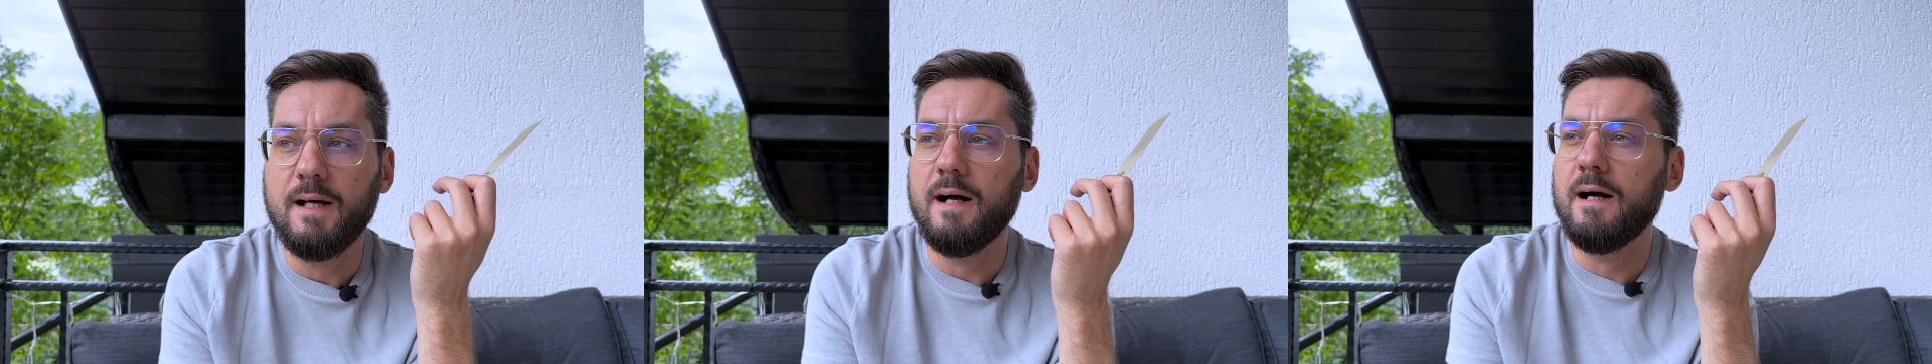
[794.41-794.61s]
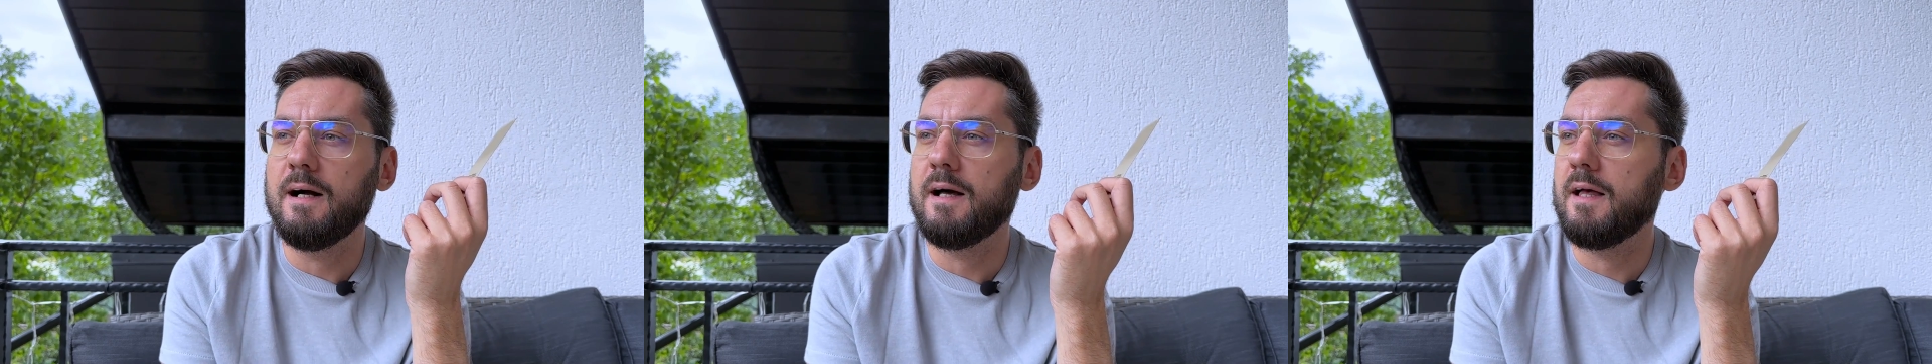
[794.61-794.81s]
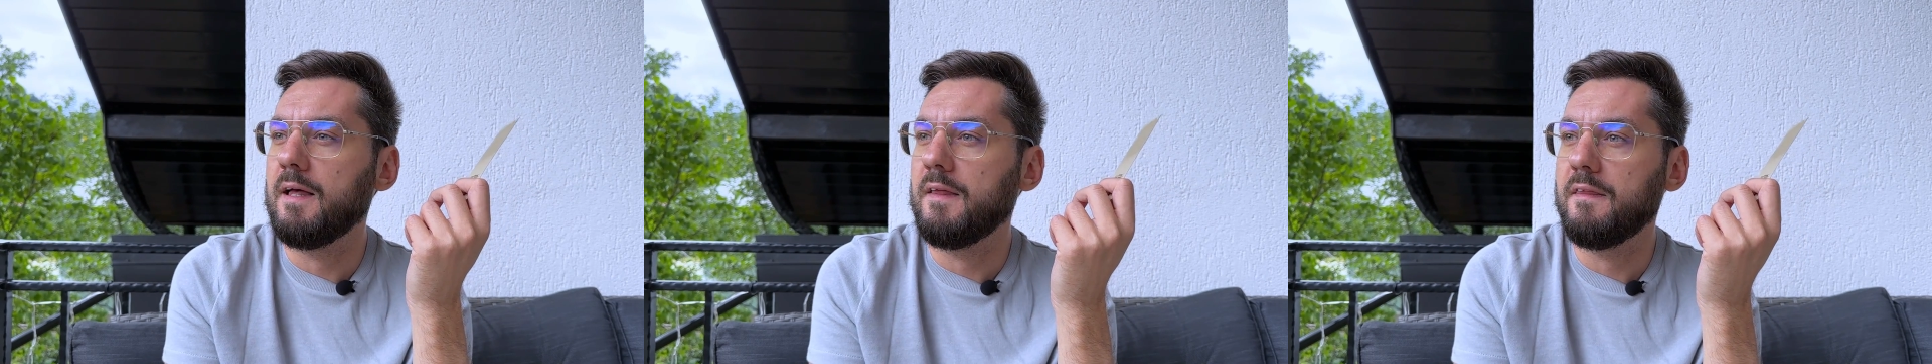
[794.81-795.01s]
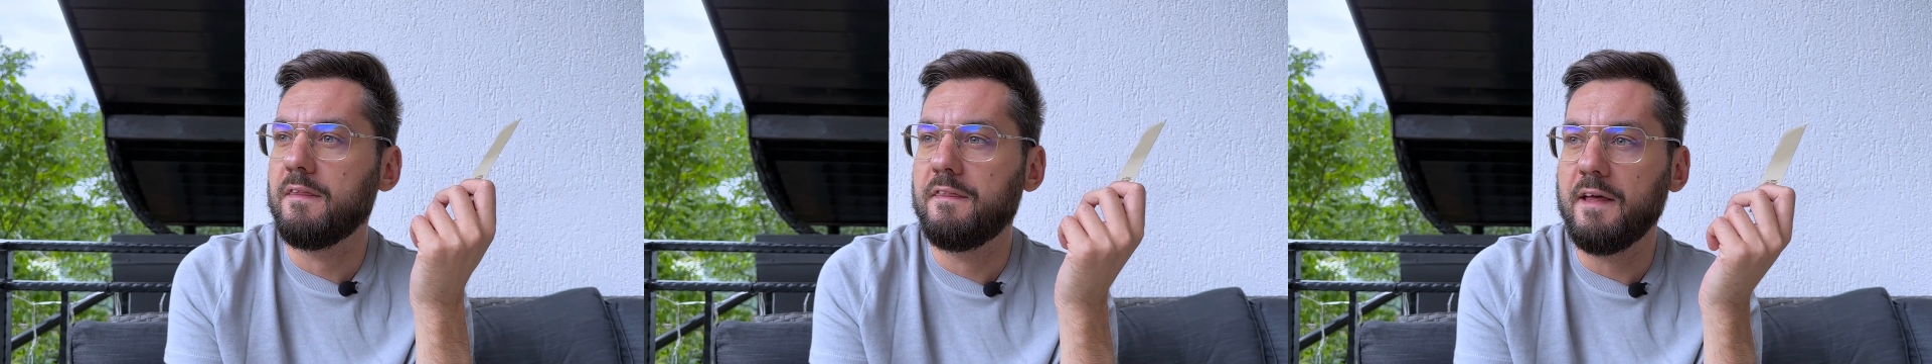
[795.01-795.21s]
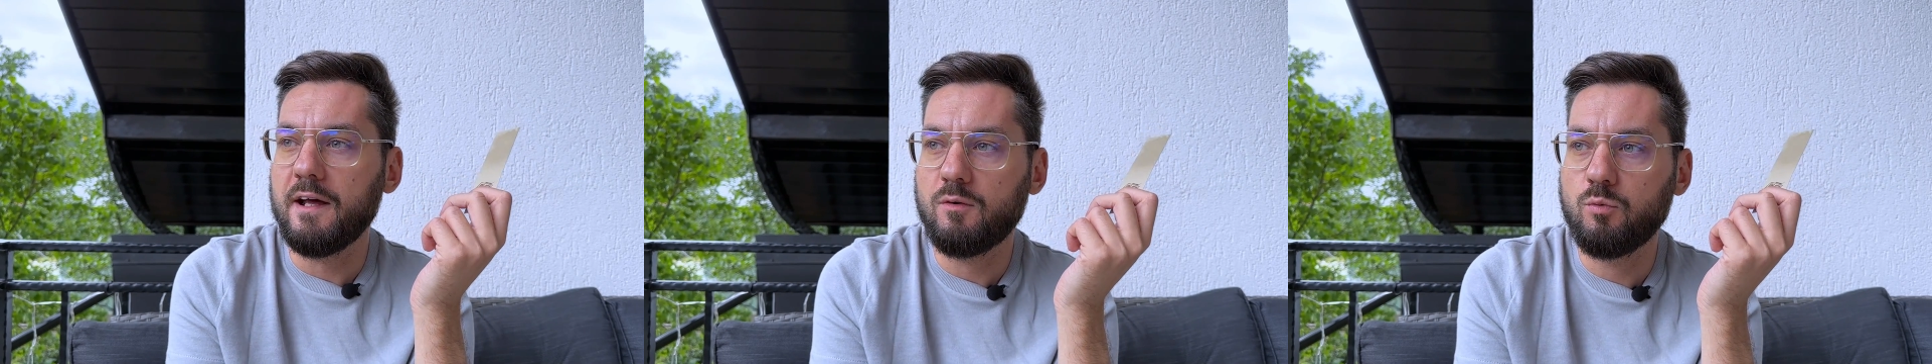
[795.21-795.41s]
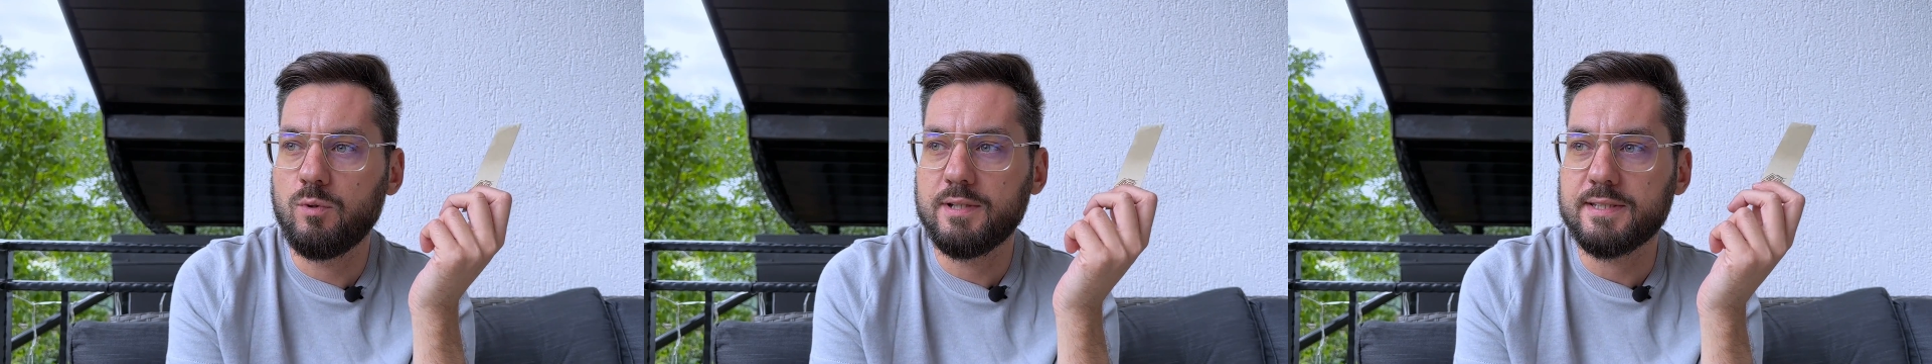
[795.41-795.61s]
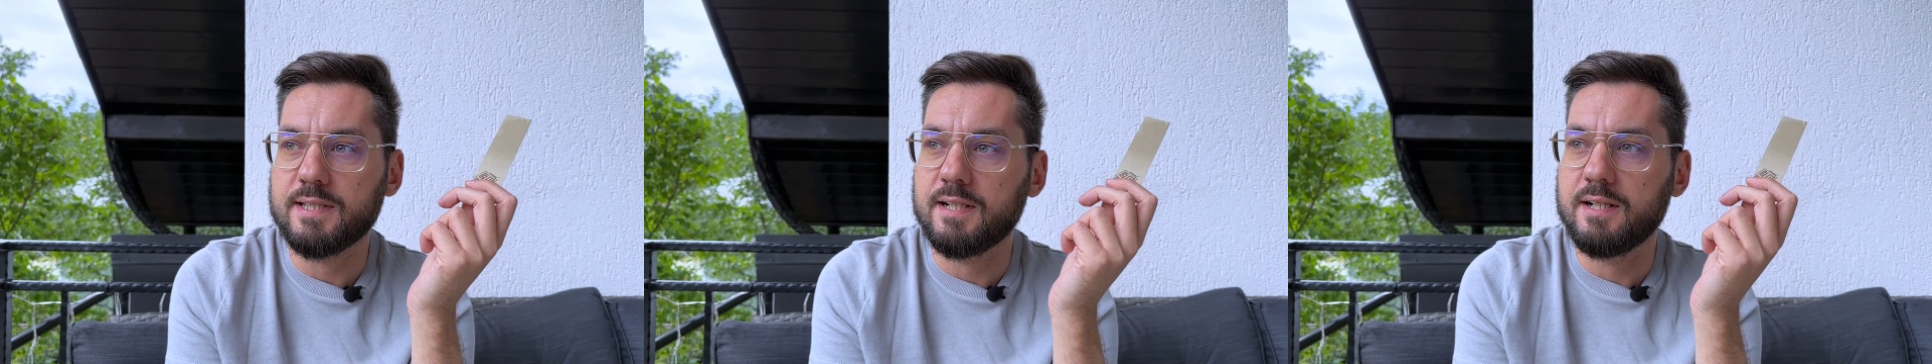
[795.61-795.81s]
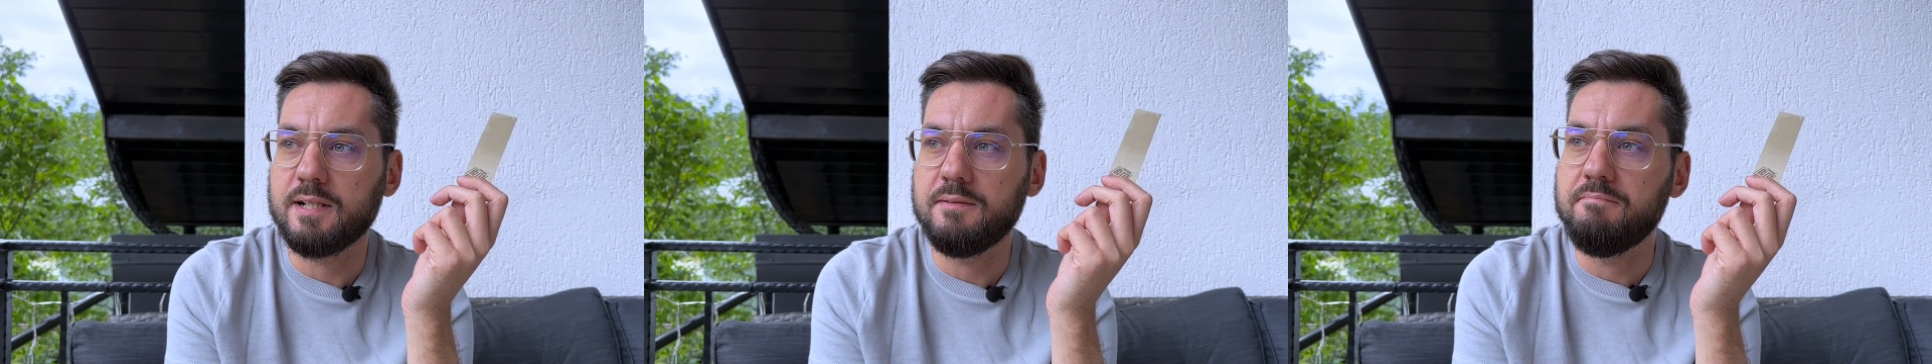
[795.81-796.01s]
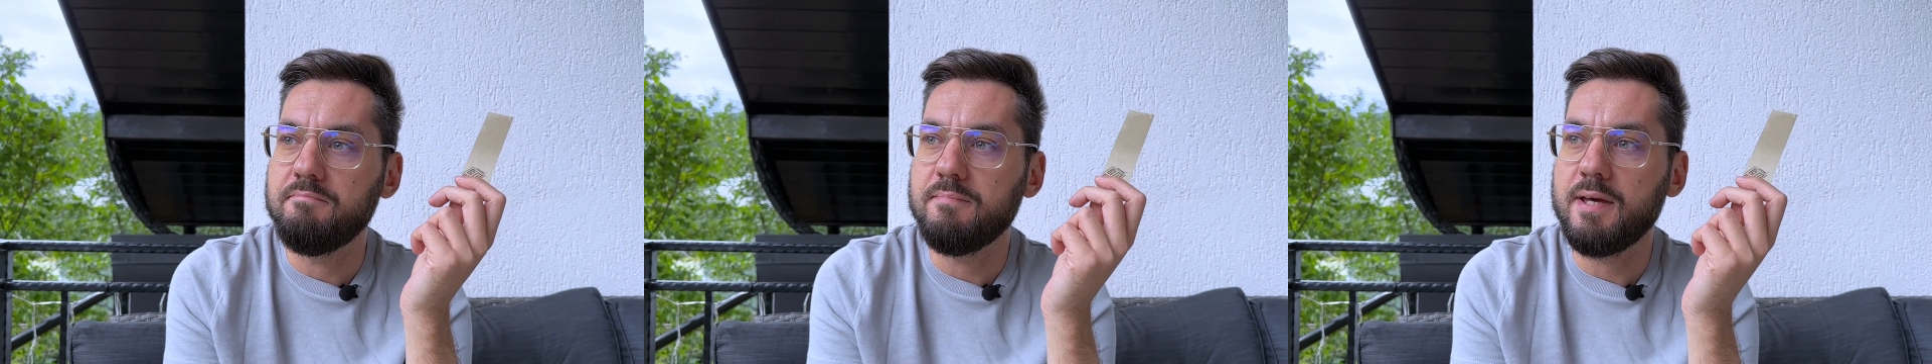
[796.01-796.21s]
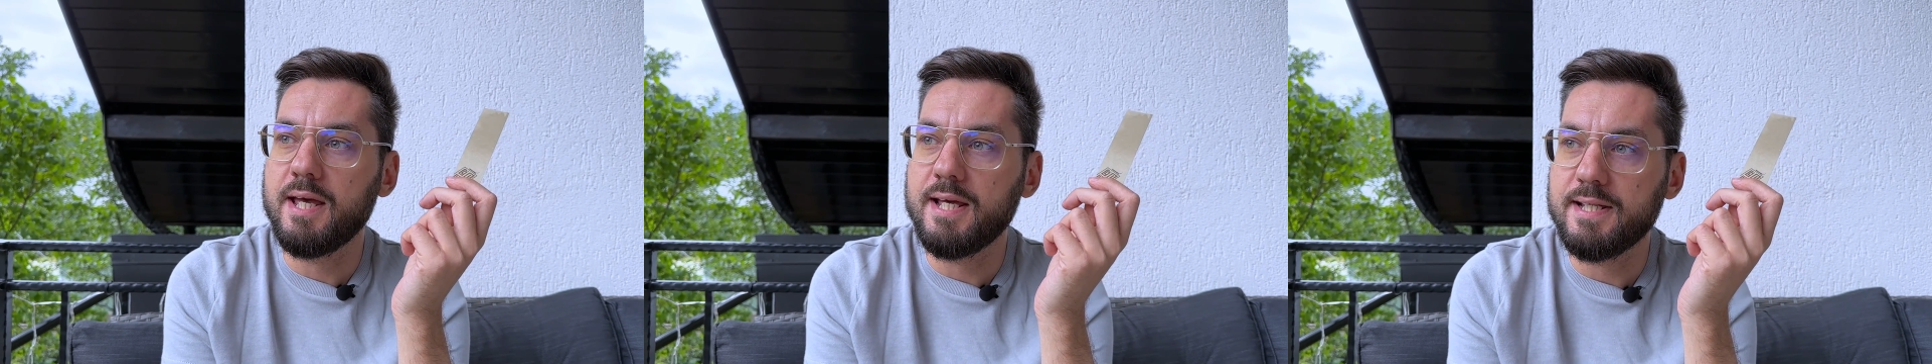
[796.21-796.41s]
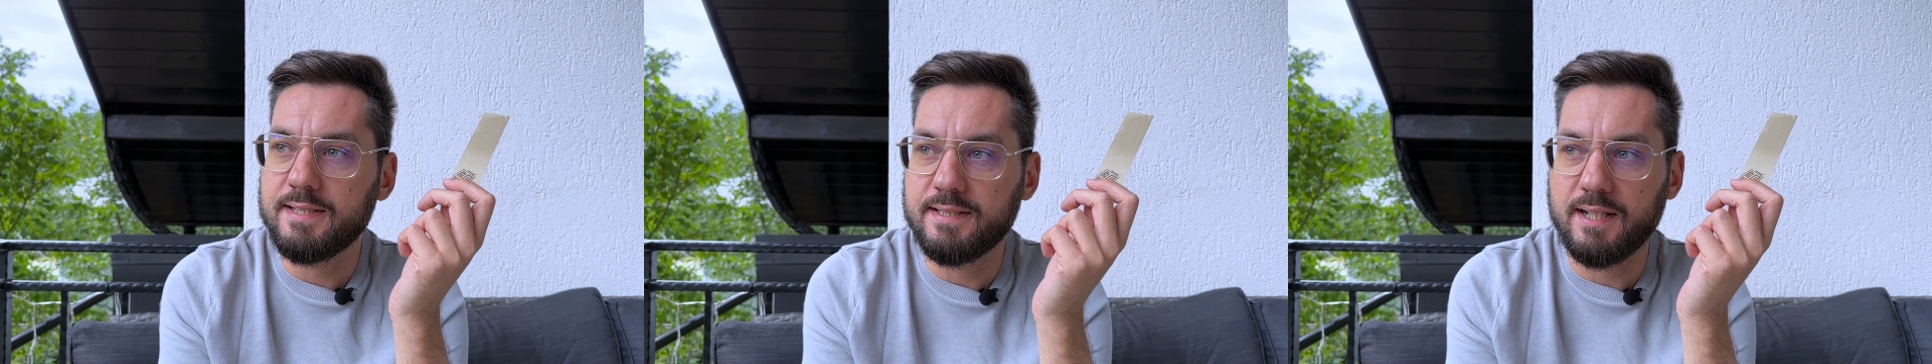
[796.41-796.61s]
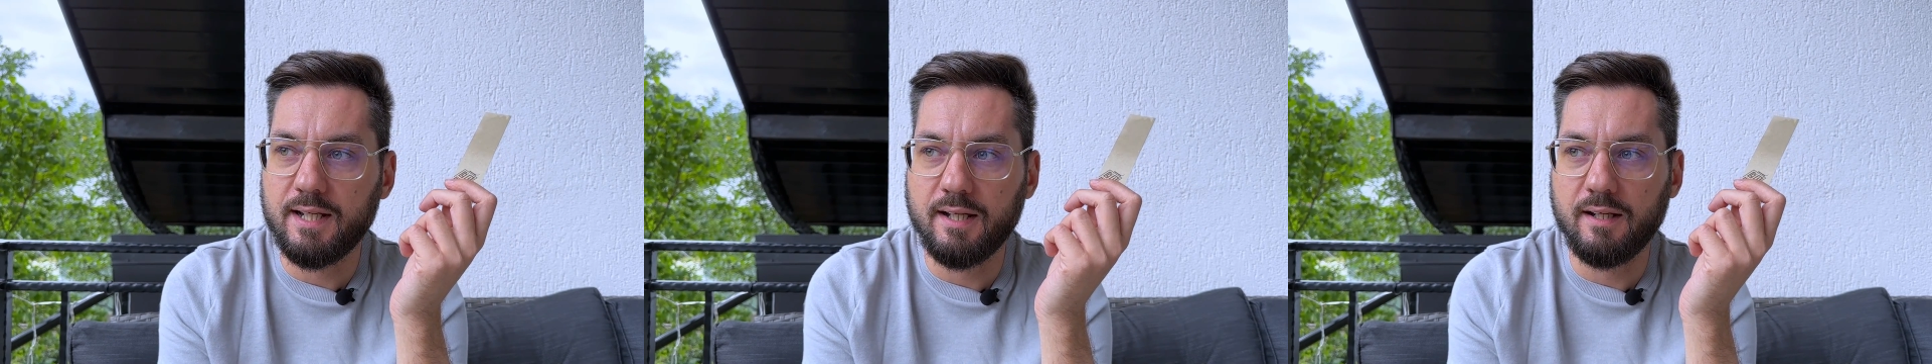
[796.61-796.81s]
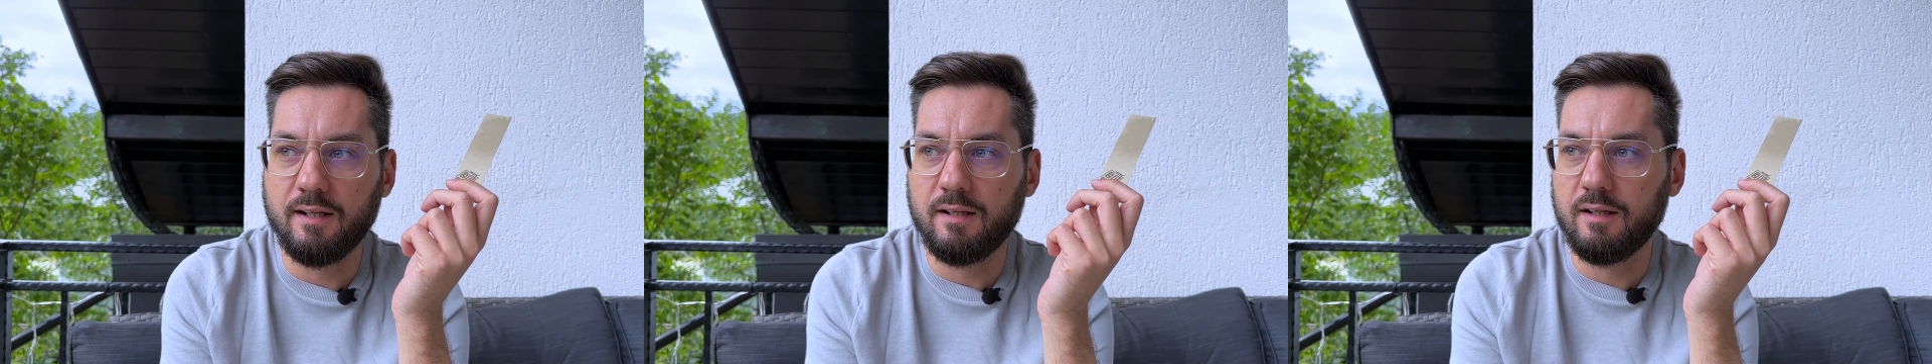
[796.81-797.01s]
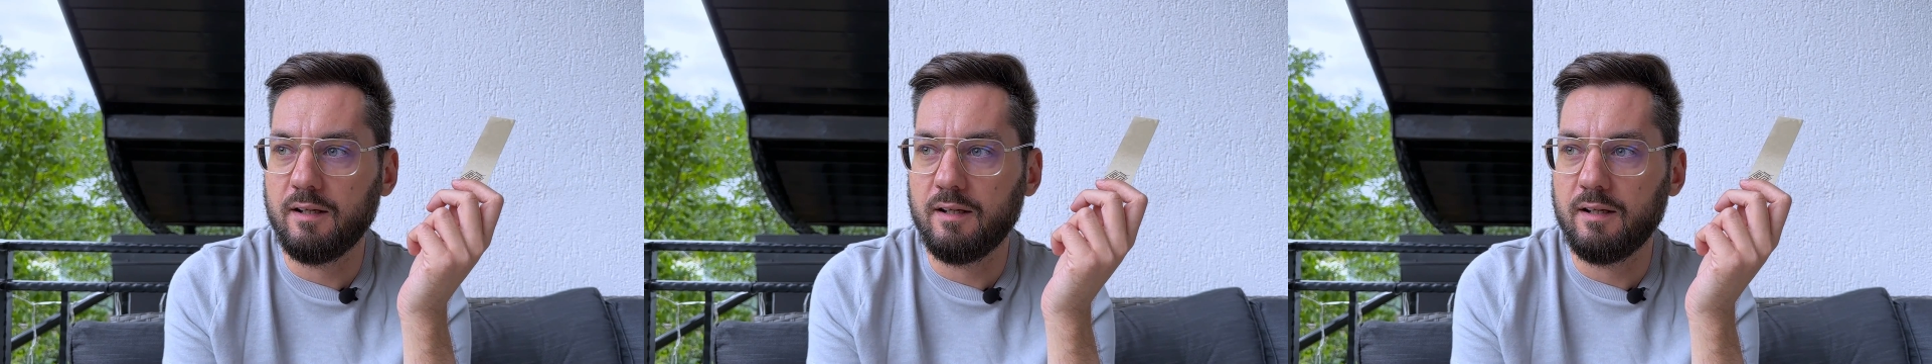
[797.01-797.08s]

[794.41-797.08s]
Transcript: That was an amazing